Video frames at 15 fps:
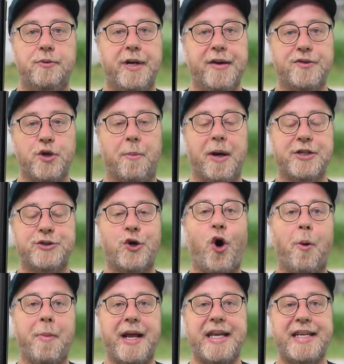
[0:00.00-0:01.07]
Really, there's not much
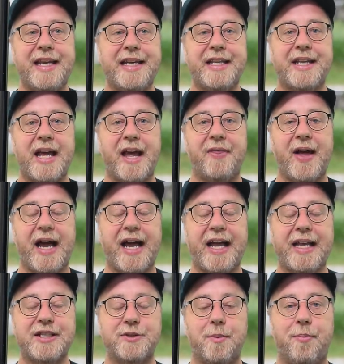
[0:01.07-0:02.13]
comment needed there. That
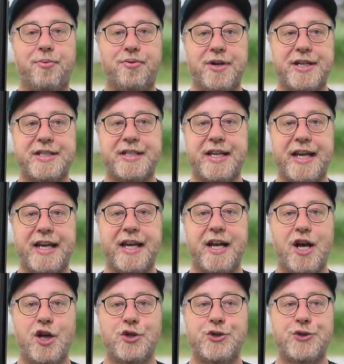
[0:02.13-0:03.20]
is pretty
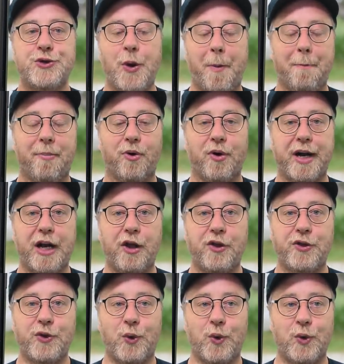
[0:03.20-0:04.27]
sombering
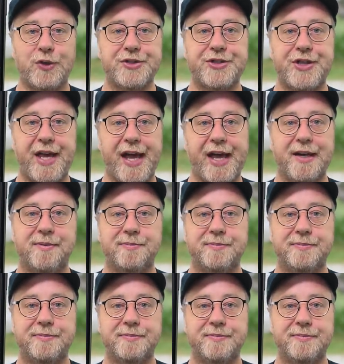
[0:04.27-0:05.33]
thoughts there.
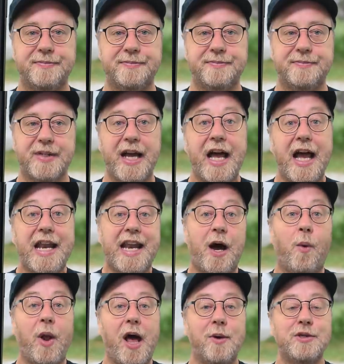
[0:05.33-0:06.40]
Now,
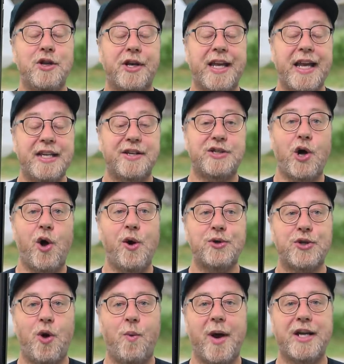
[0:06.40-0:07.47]
while I was looking into this, I
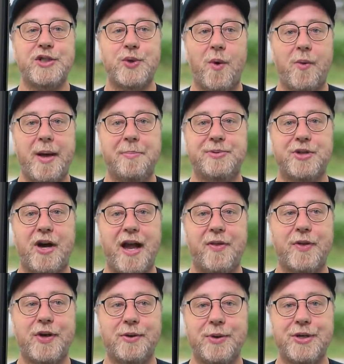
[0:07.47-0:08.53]
also went to a
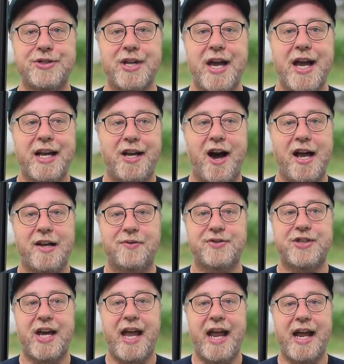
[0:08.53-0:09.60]
website that was kind of
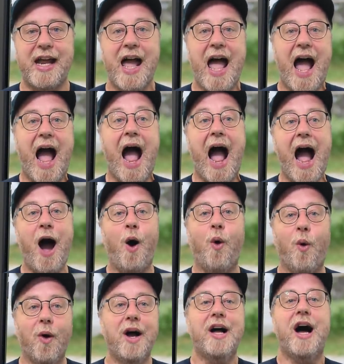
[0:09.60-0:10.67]
saying
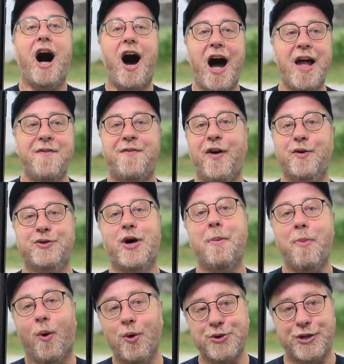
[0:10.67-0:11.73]
how iPhones are
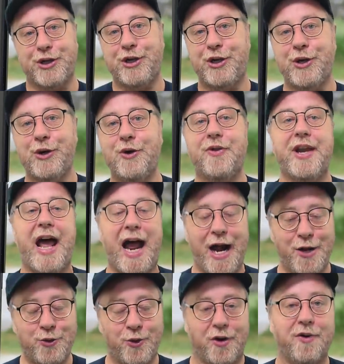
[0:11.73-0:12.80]
more secure than
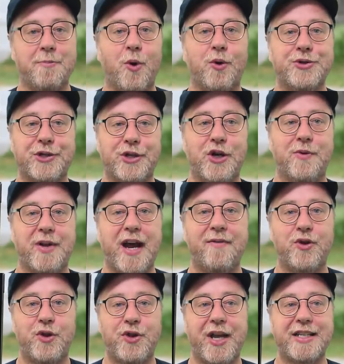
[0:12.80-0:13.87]
Android or more secure than
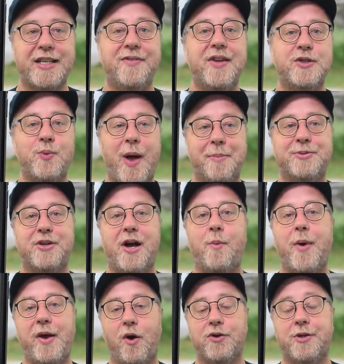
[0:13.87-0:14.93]
other things. And this website
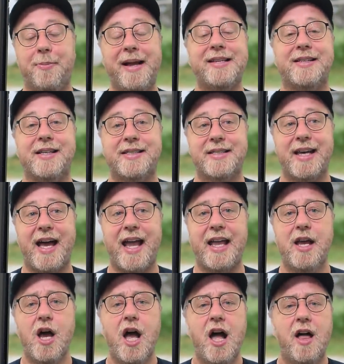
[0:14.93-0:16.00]
went on to basically
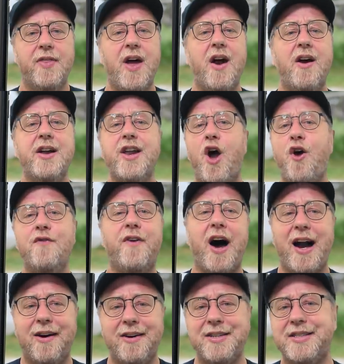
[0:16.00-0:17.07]
say there are no
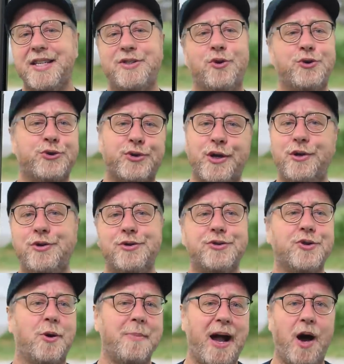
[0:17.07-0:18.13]
viruses or
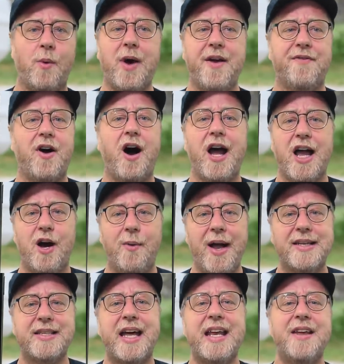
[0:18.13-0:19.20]
Trojans or malware for
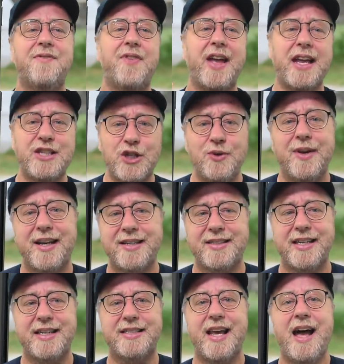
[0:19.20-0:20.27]
iOS. And if they do
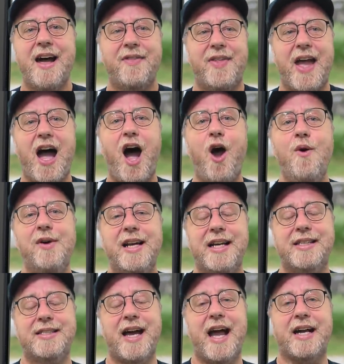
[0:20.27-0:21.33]
exist, they only
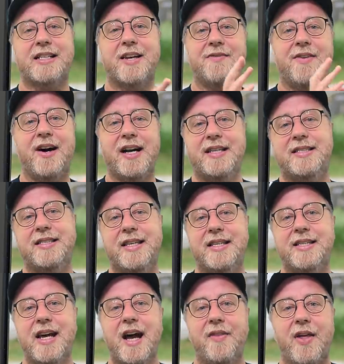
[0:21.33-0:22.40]
attack
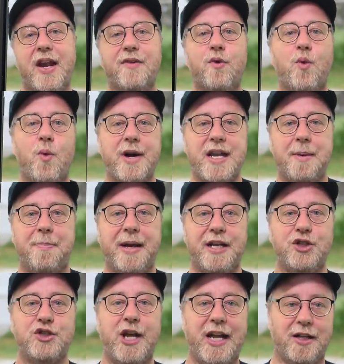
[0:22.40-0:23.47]
devices that have already
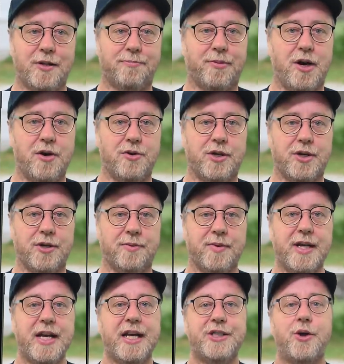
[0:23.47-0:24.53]
been jailbroken.
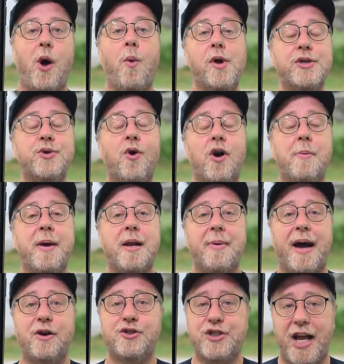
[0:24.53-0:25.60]
So I want to talk a bit
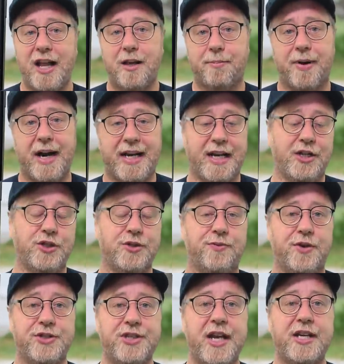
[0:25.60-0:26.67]
about jailbreaking just
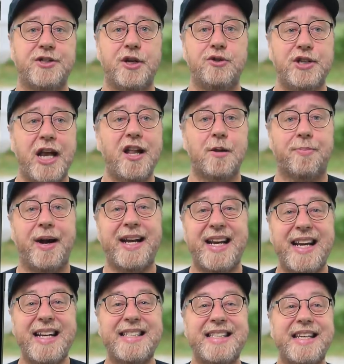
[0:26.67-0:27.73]
for a second. So
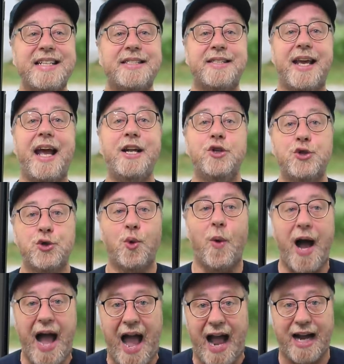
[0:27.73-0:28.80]
jailbreaking is the
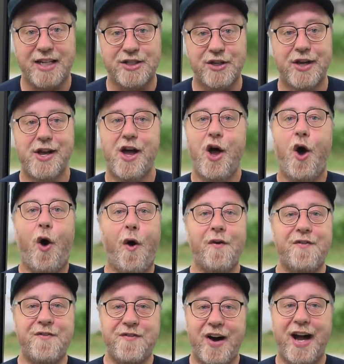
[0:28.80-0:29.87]
intentional act
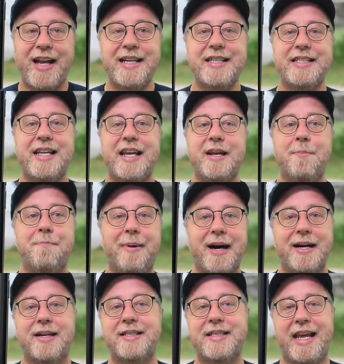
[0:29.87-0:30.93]
of finding
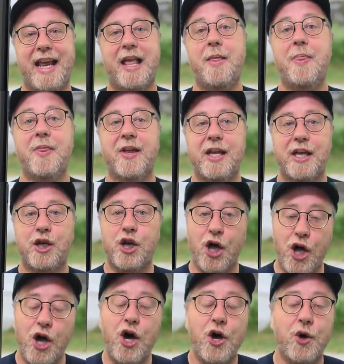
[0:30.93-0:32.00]
bugs in the
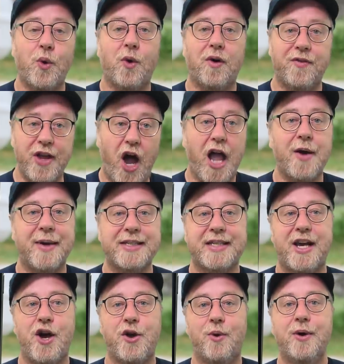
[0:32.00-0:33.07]
kernel of the iOS
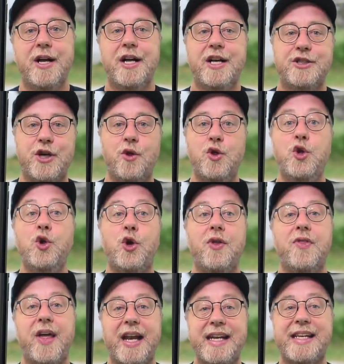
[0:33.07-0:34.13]
kernel so that you
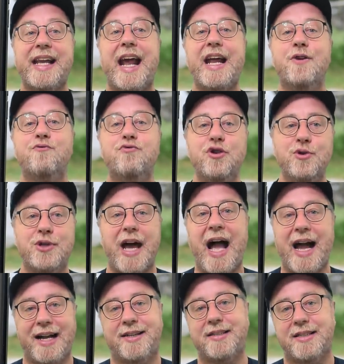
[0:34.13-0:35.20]
can then gain root
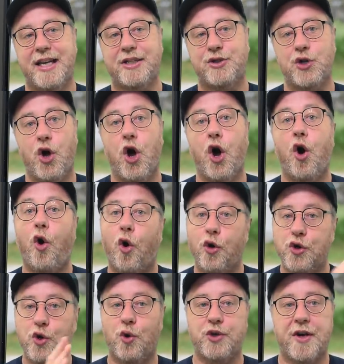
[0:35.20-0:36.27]
access uh,
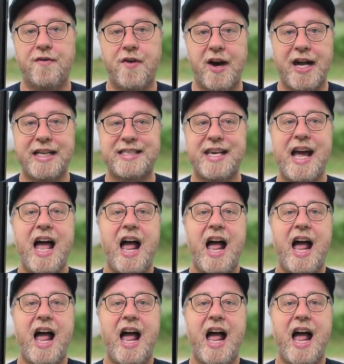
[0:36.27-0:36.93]
on your device,